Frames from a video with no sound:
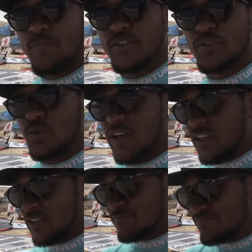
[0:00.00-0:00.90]
person to
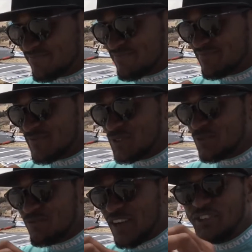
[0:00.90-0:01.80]
like to
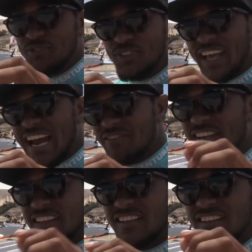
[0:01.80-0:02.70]
fine tune every
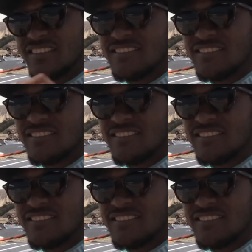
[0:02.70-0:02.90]
little.